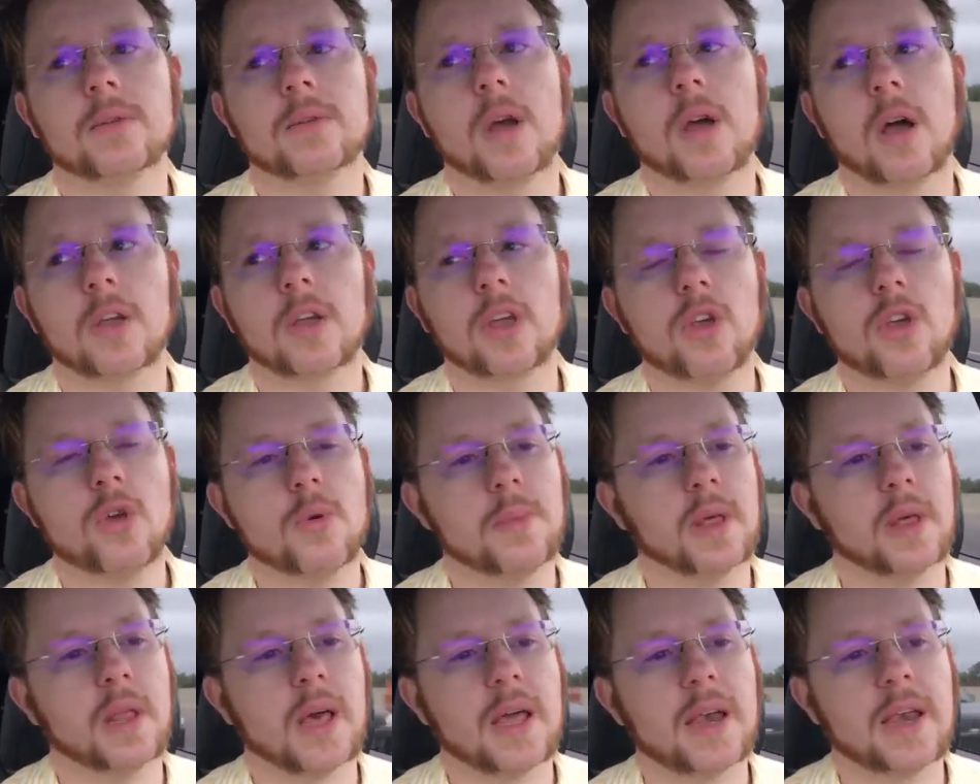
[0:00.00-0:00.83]

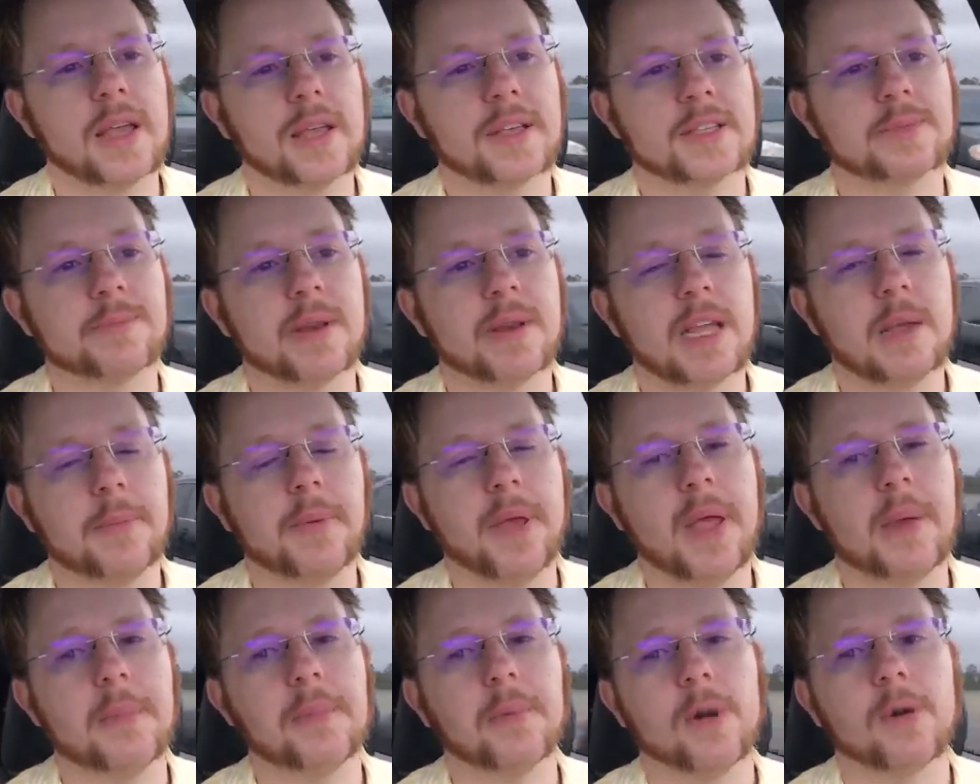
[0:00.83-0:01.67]
Accumulating as
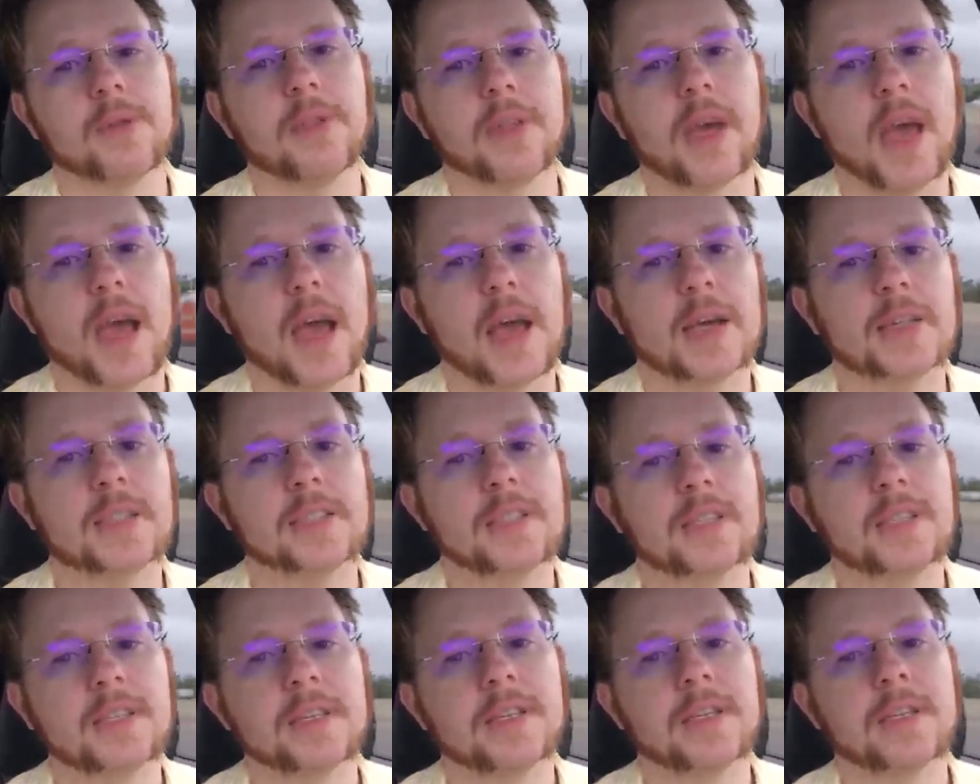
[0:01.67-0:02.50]
many people
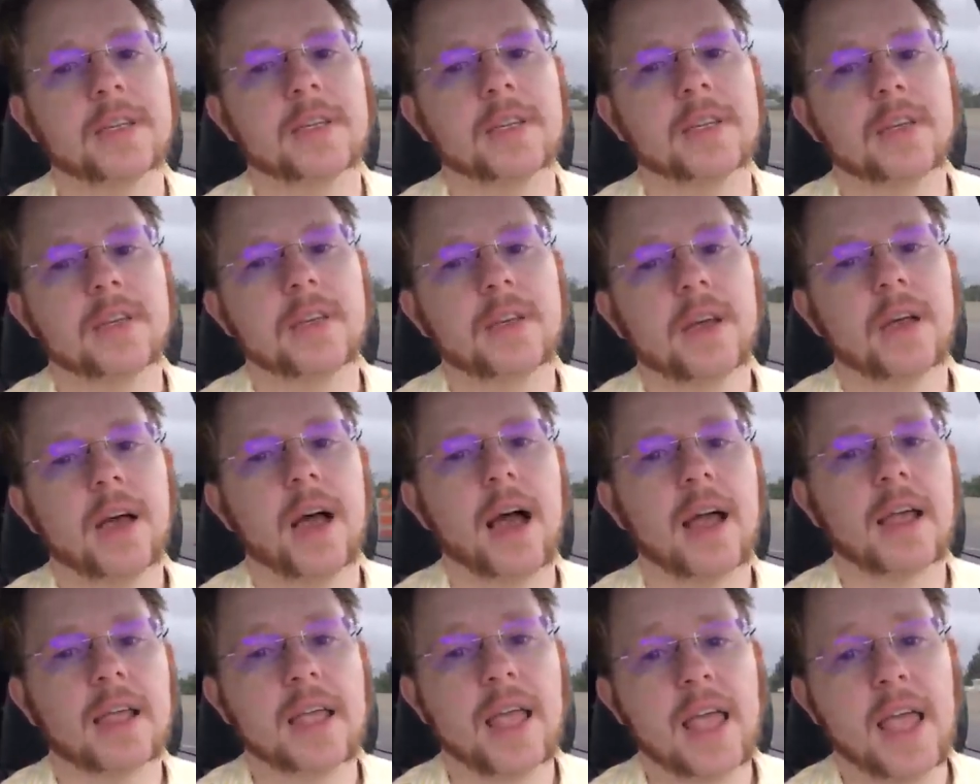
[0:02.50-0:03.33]
that
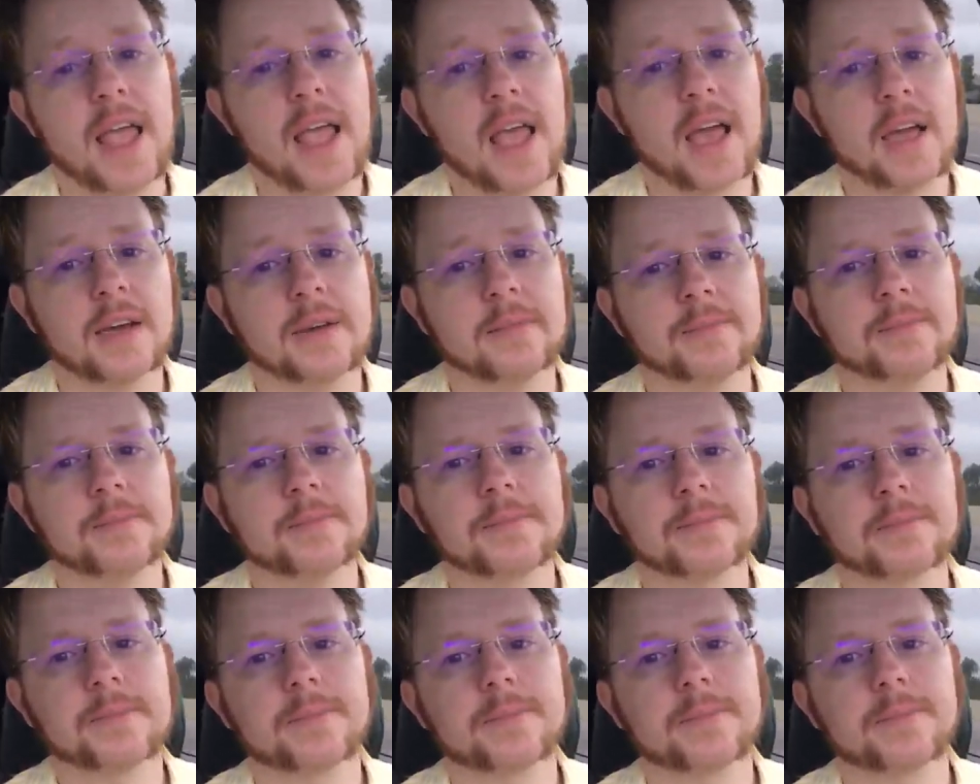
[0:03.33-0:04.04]
I can.